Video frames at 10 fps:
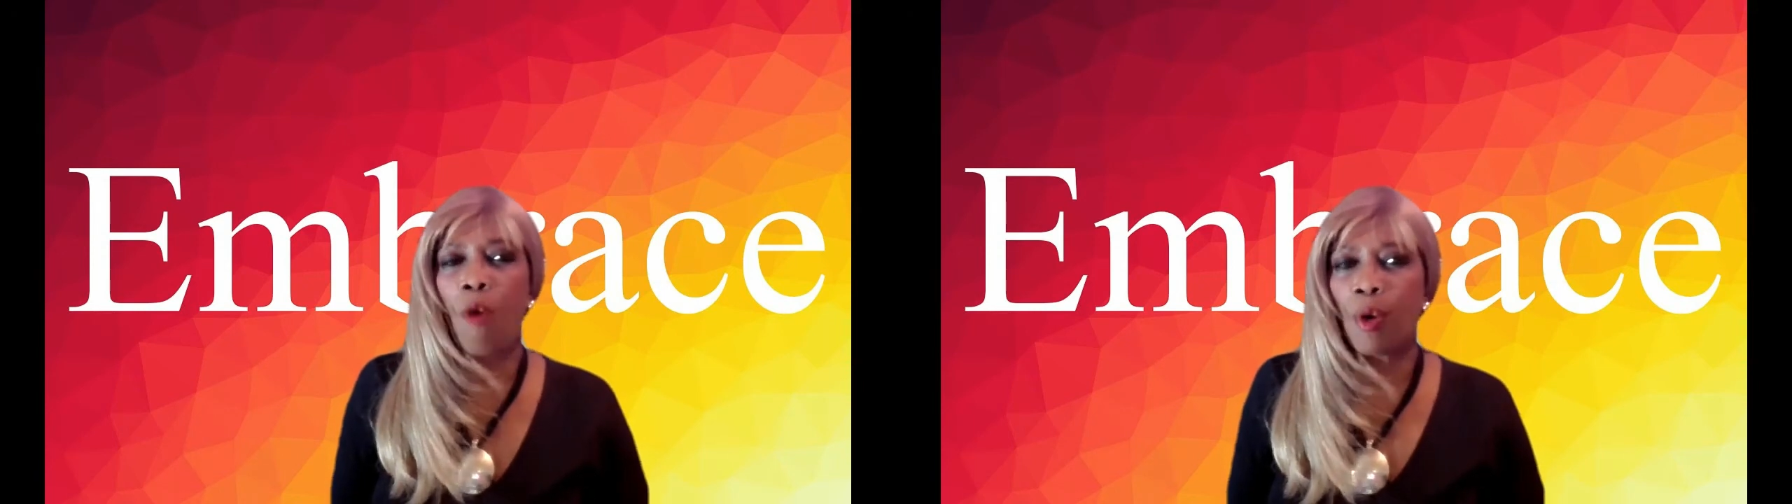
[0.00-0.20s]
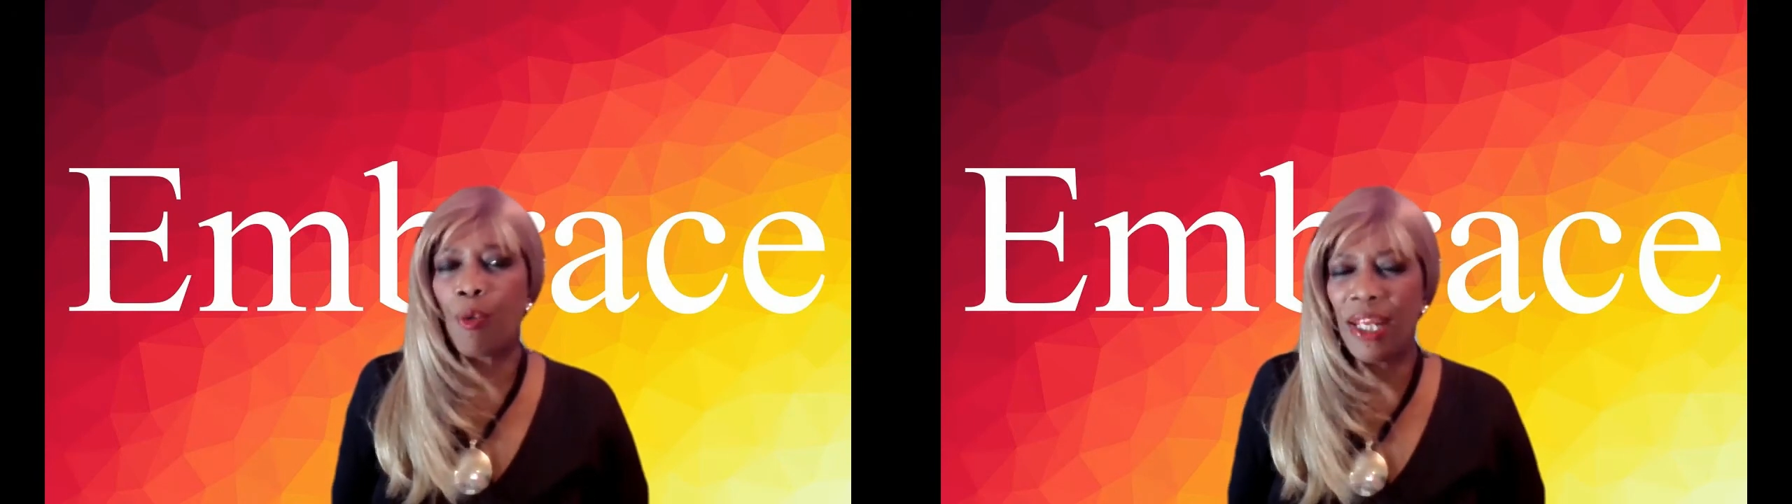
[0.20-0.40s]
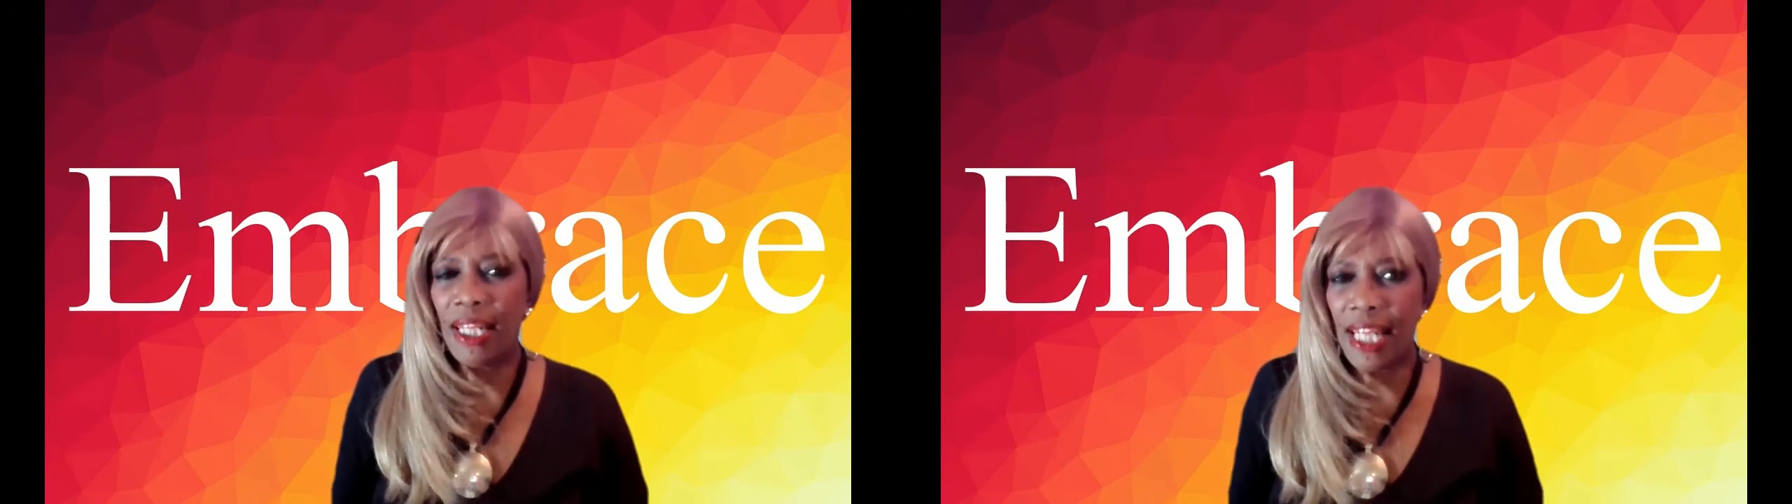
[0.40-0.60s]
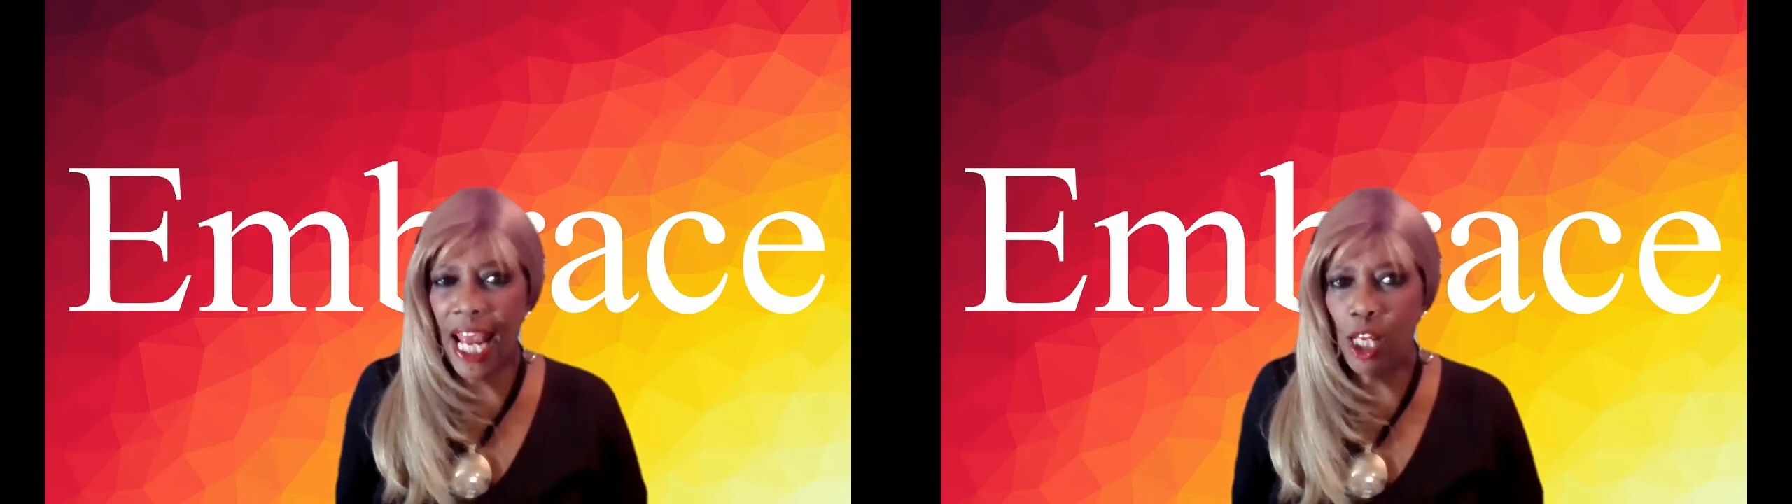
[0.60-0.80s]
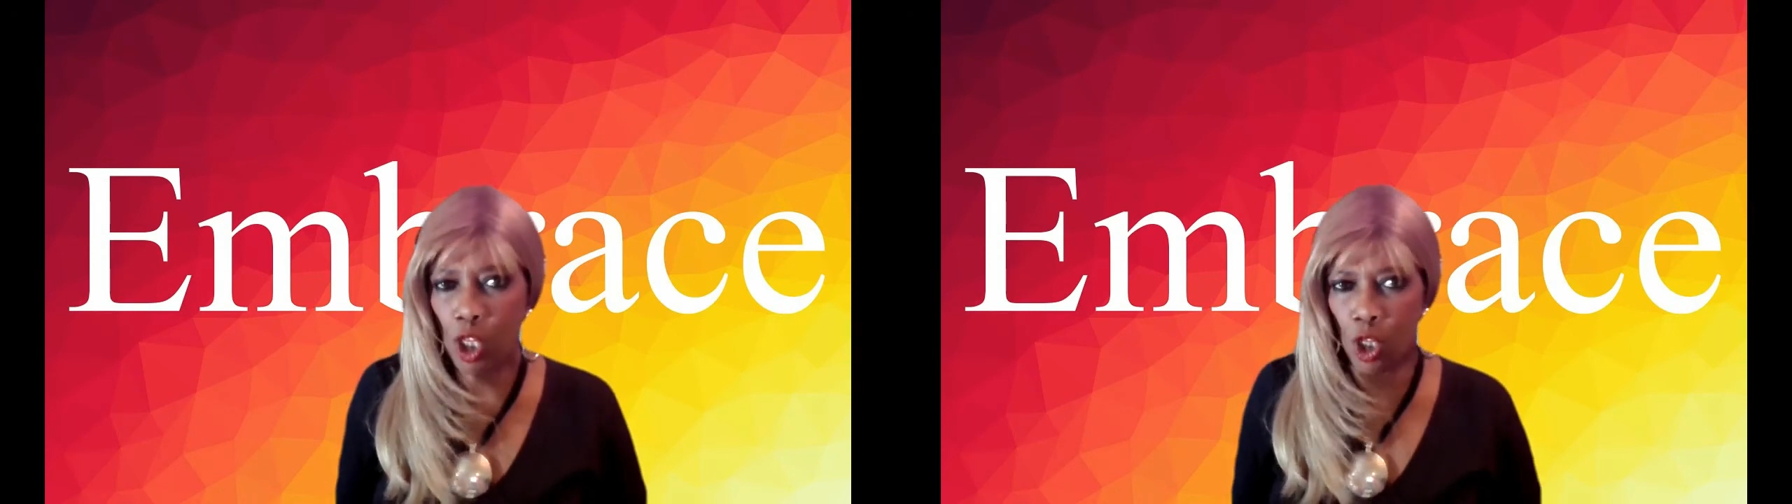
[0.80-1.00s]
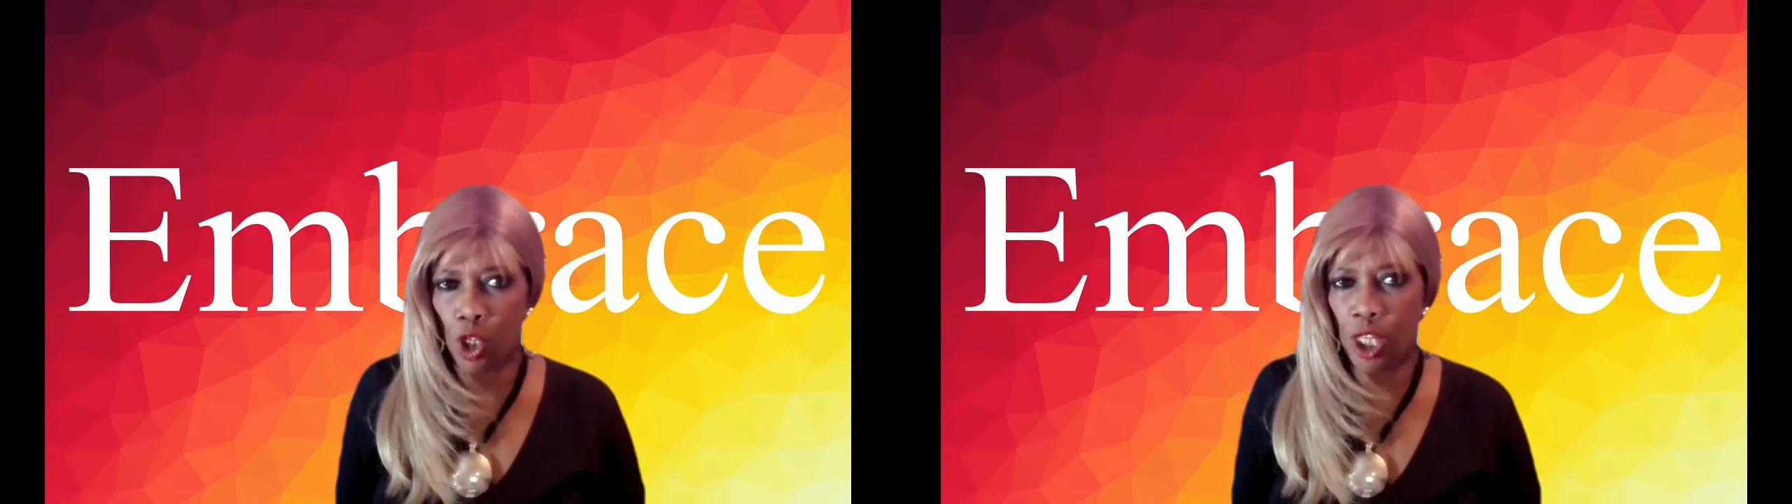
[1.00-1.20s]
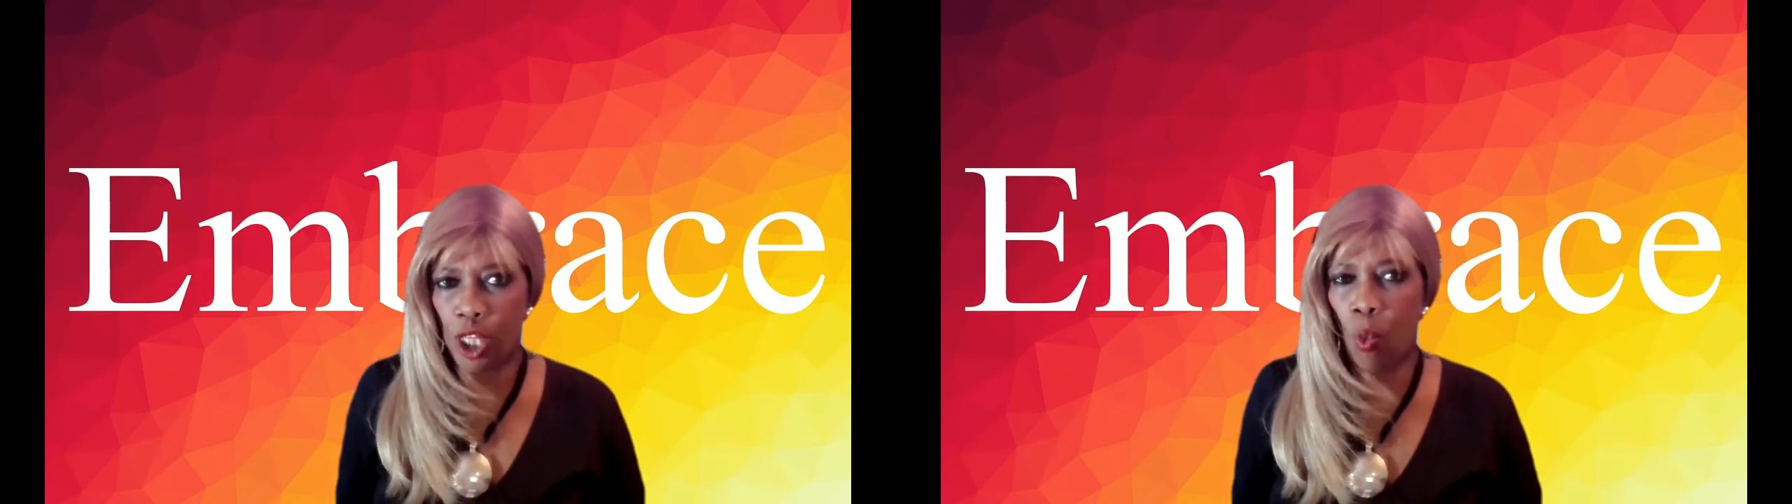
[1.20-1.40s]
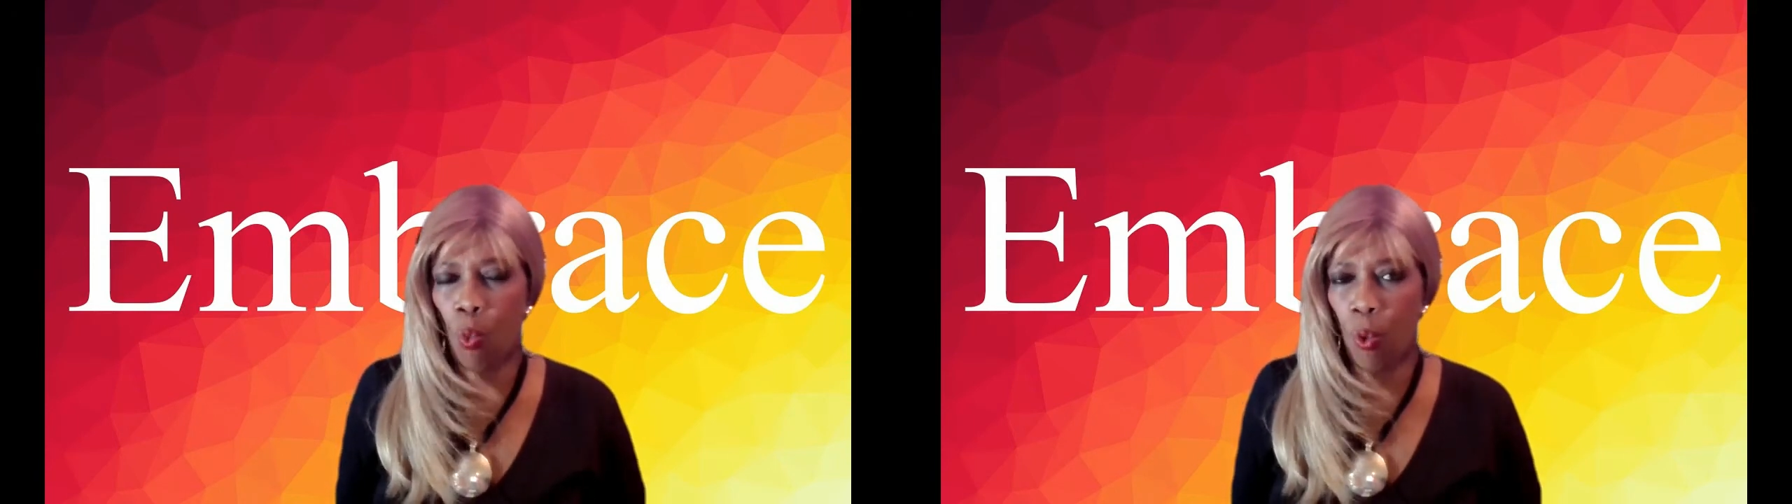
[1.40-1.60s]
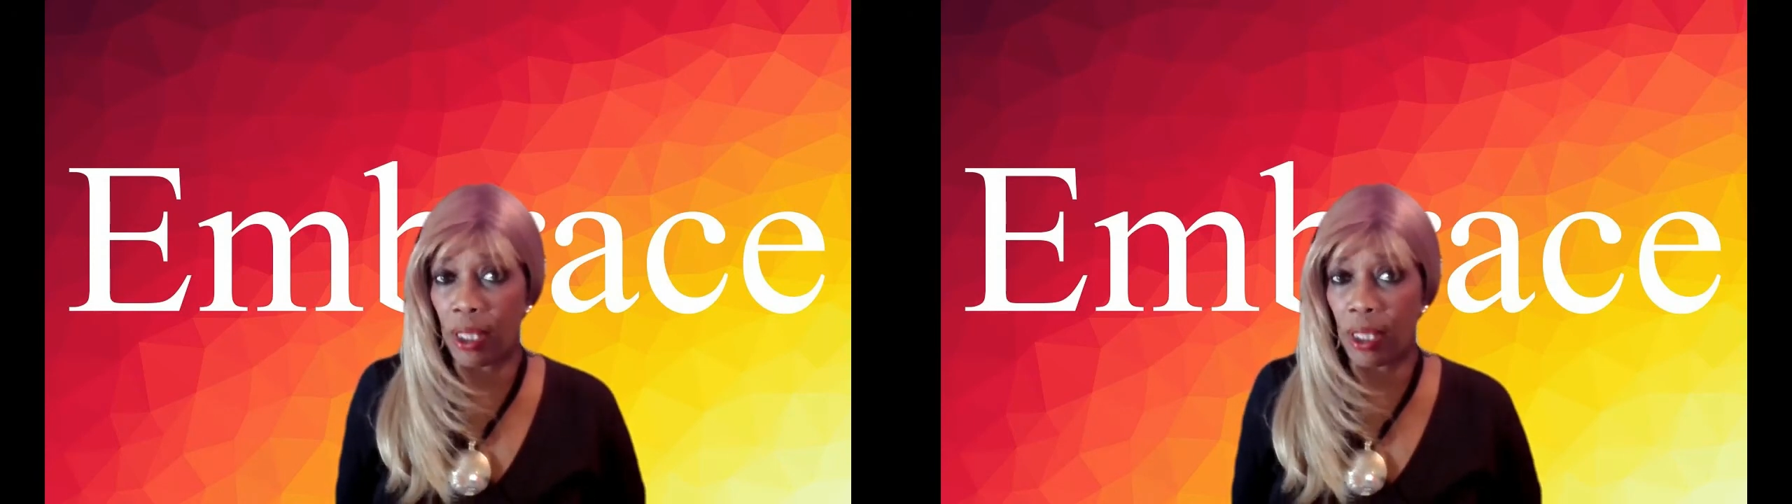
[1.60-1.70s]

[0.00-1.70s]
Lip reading: our relationship